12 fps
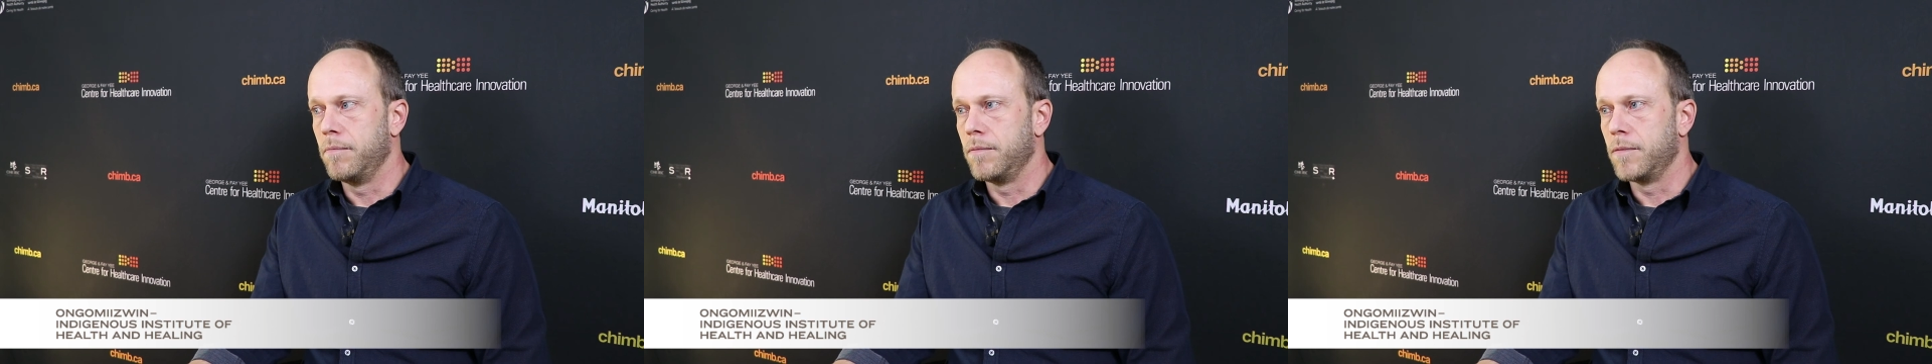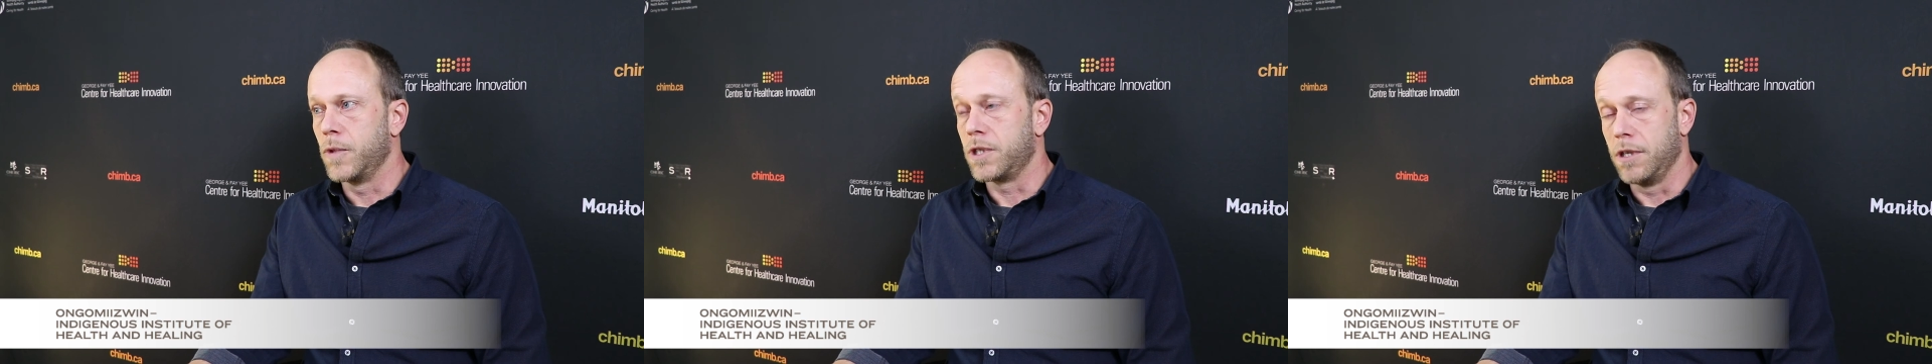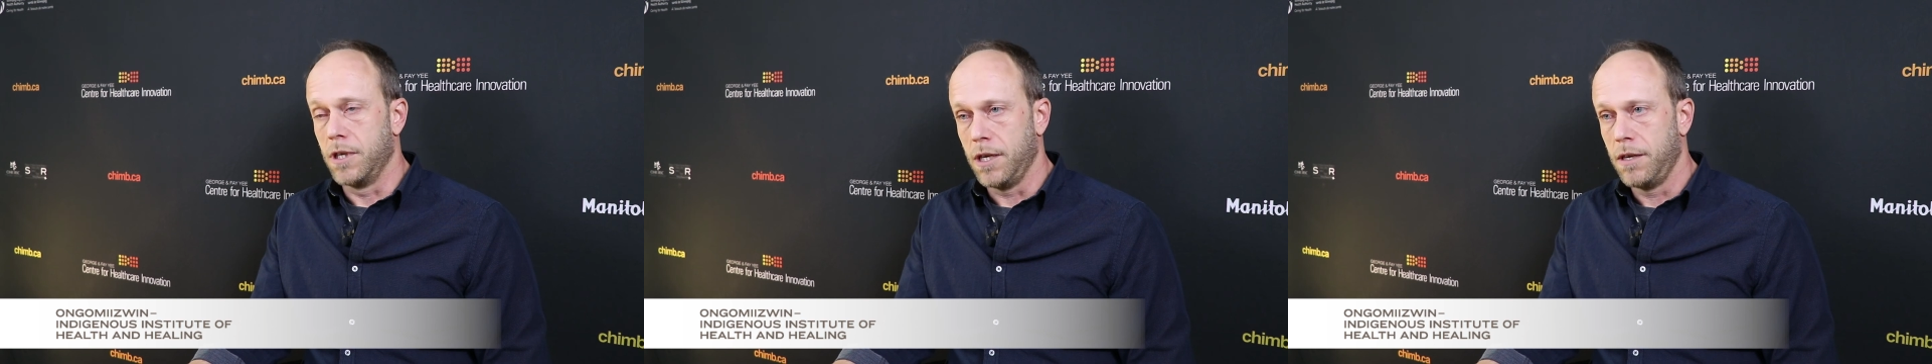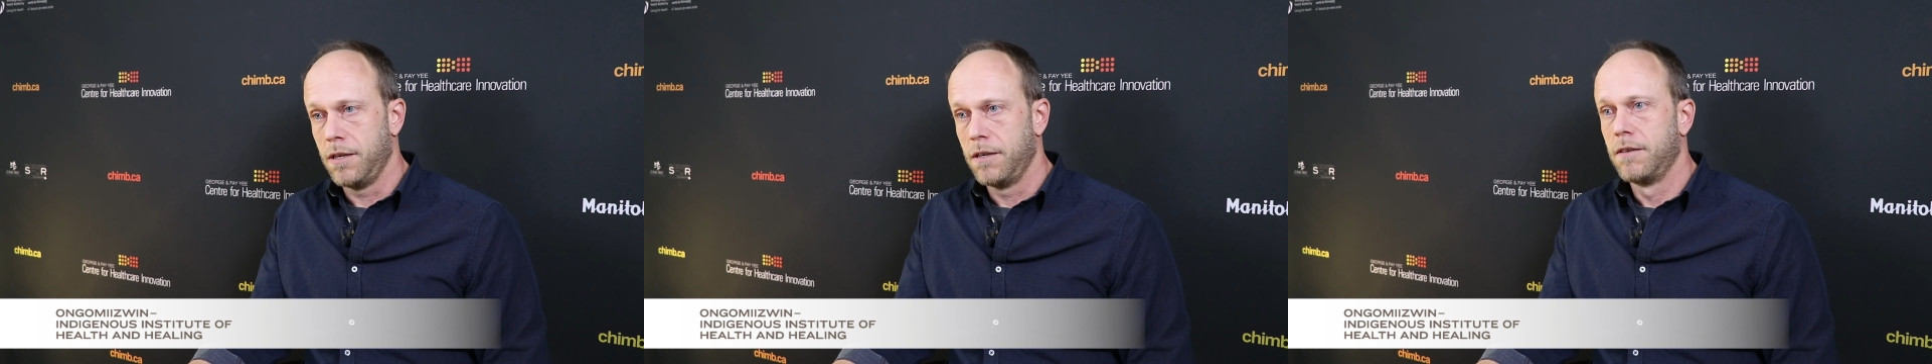which it
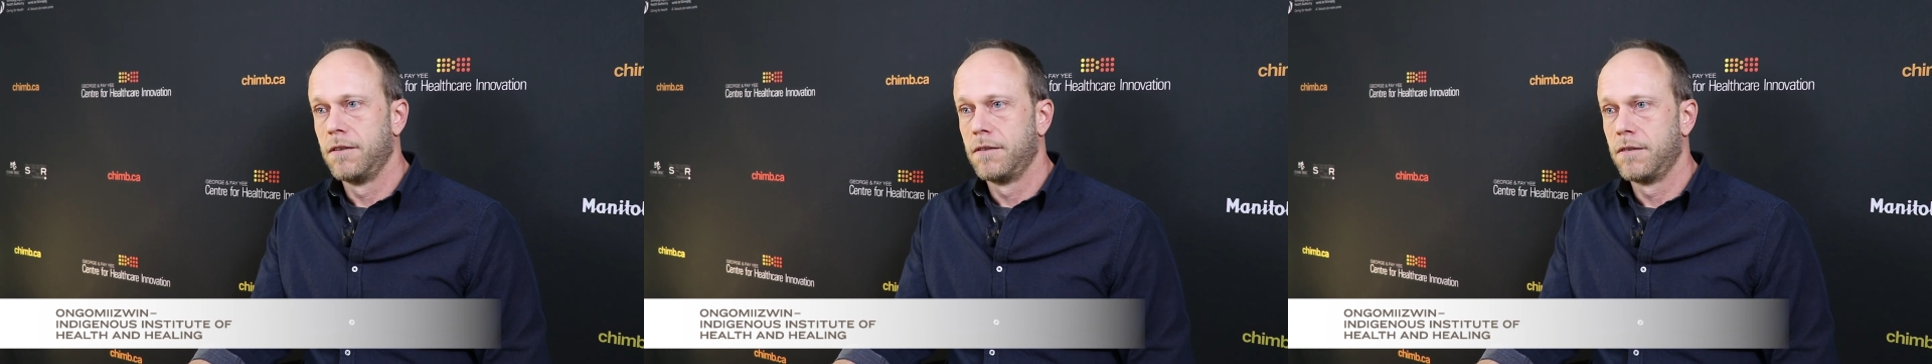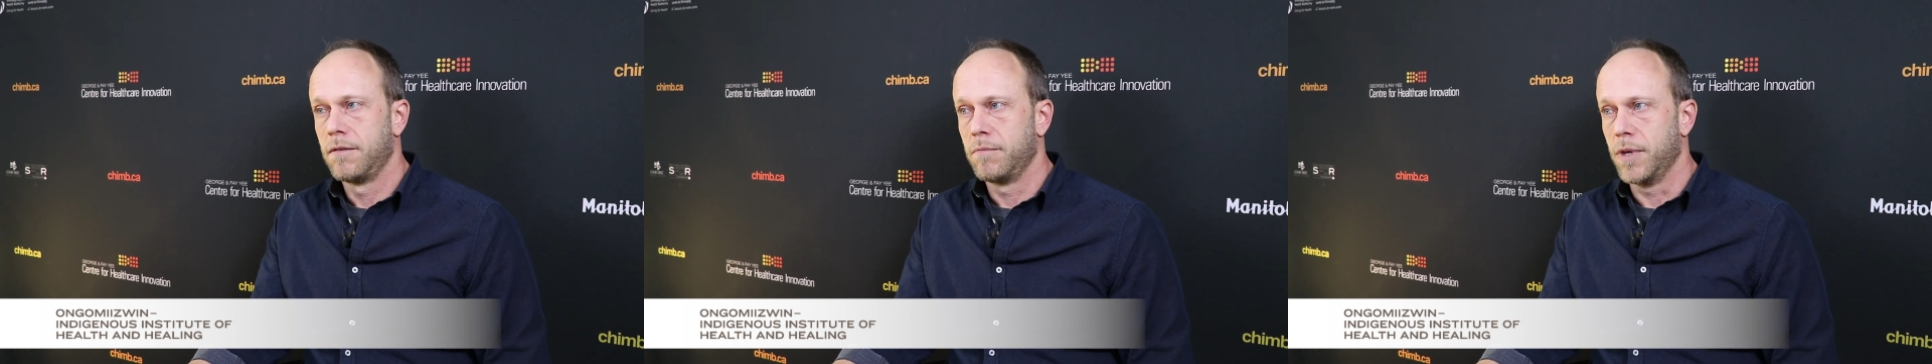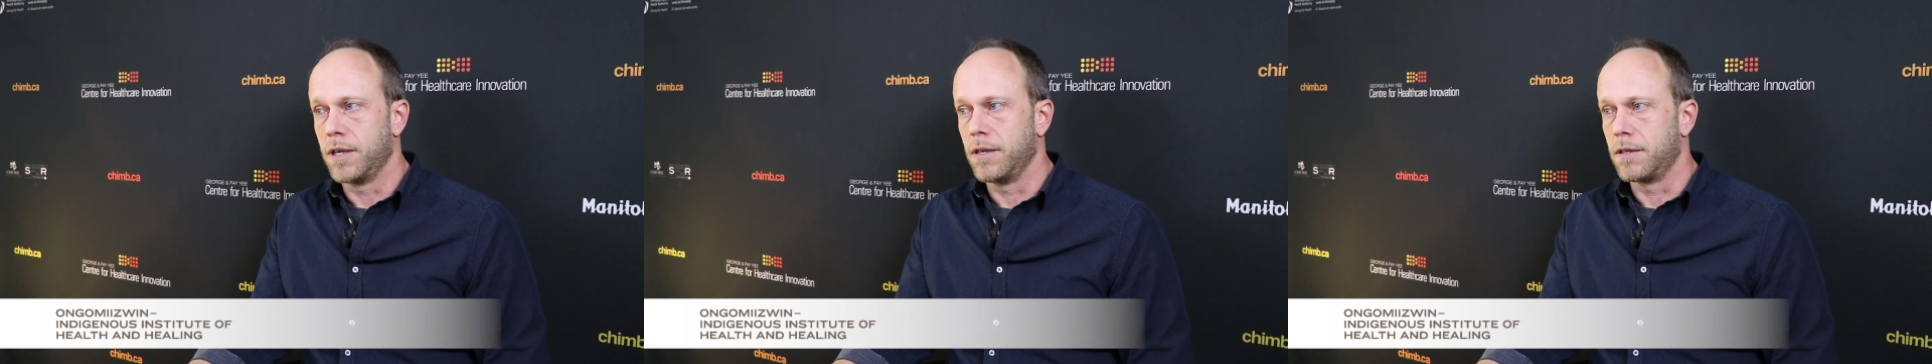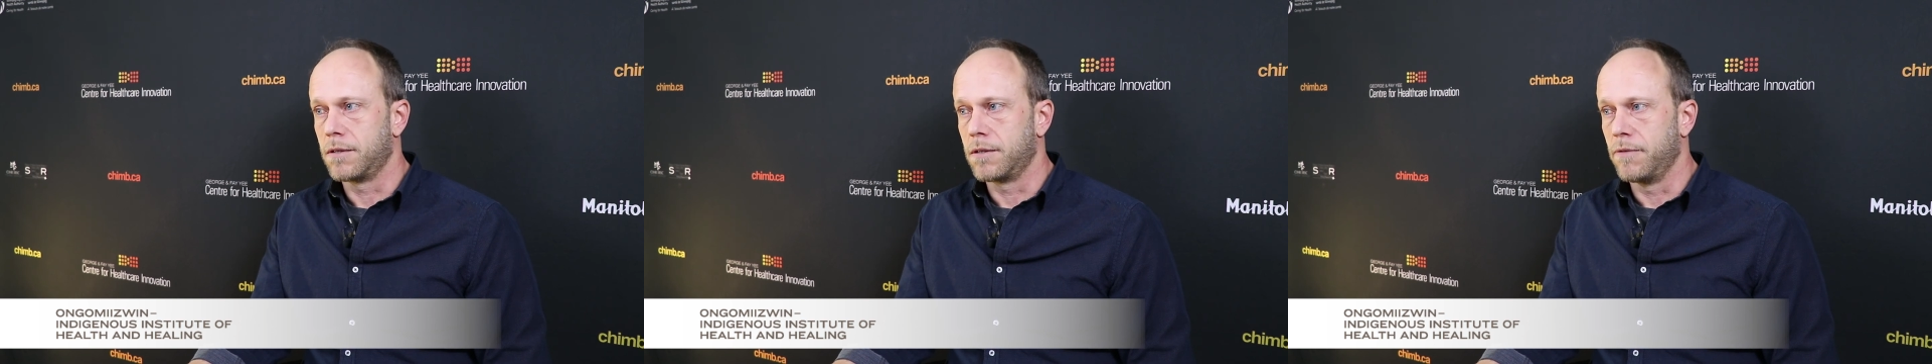did, but
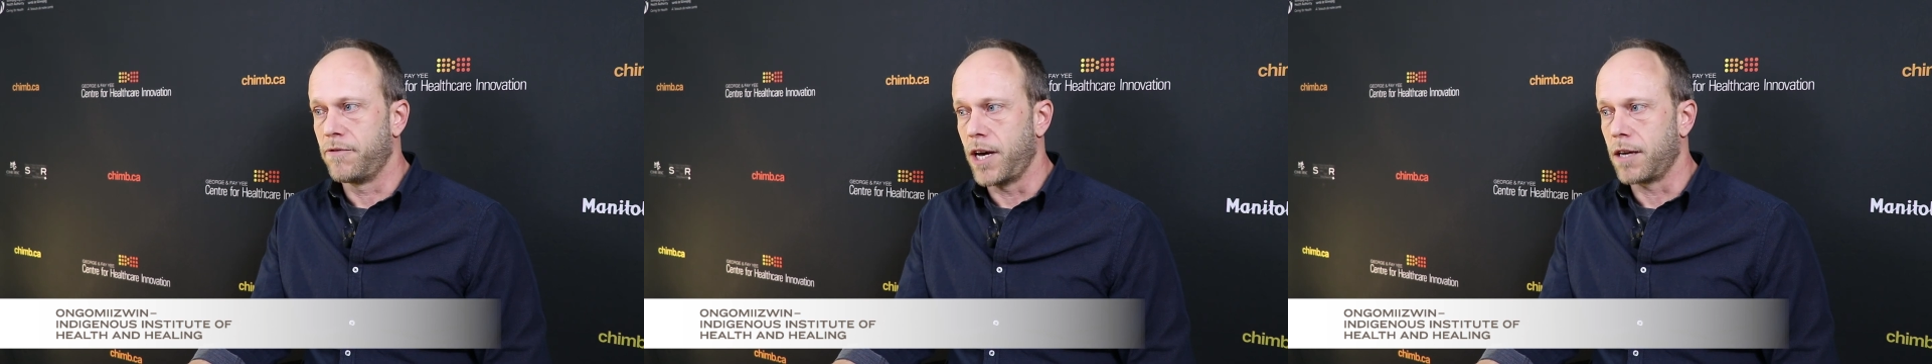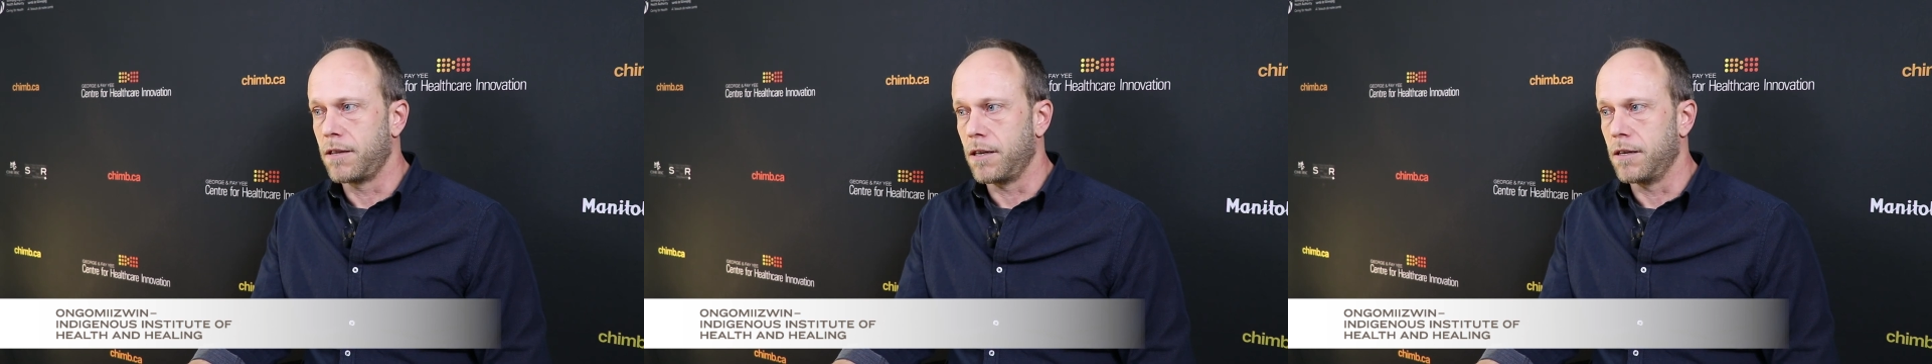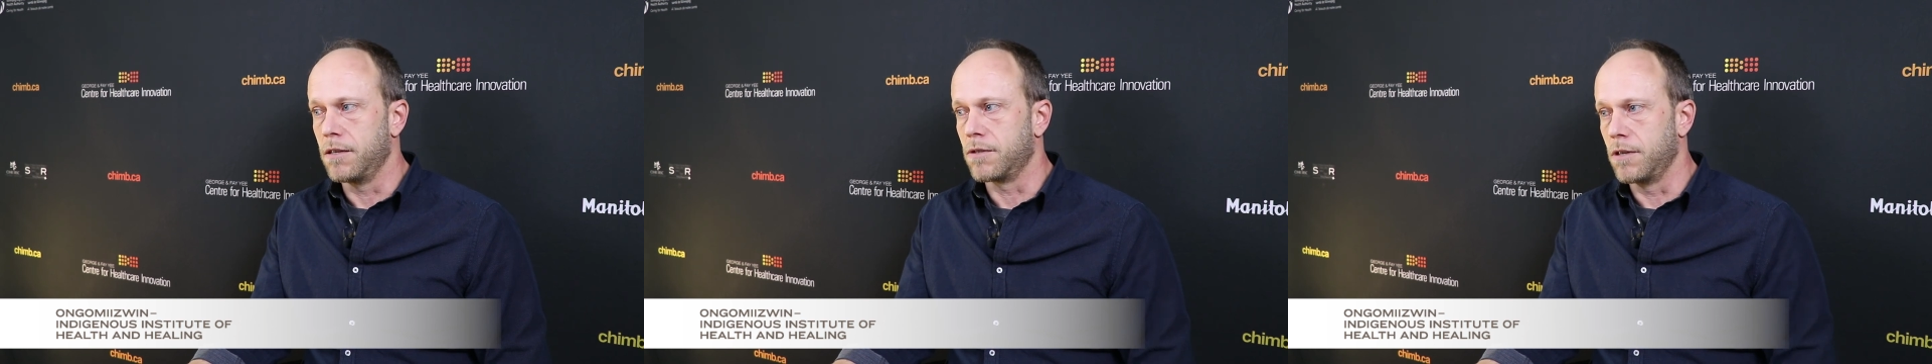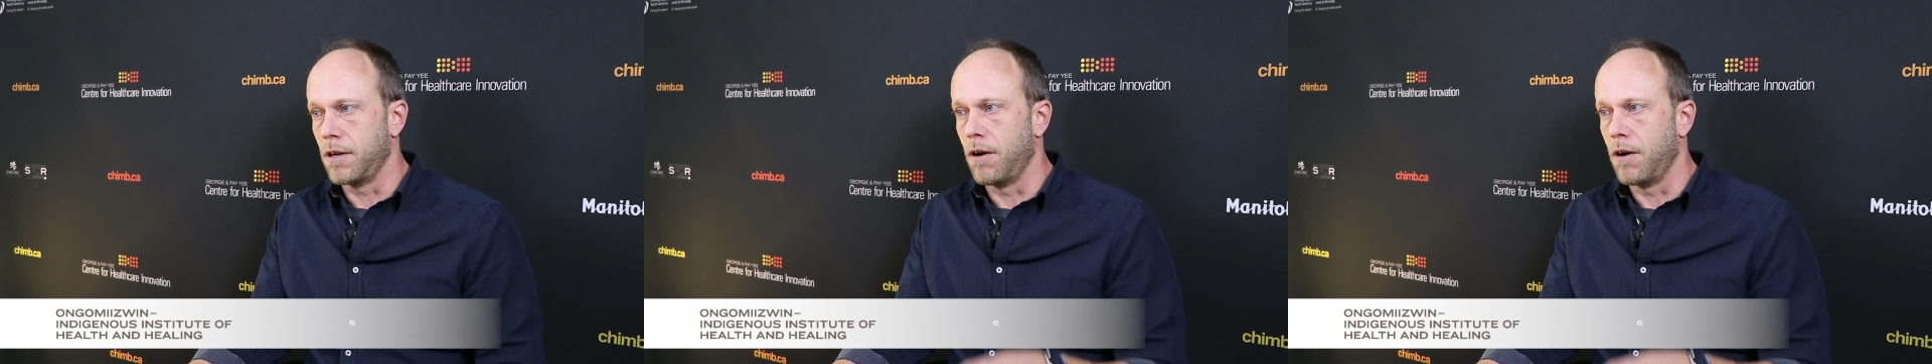the fact that it is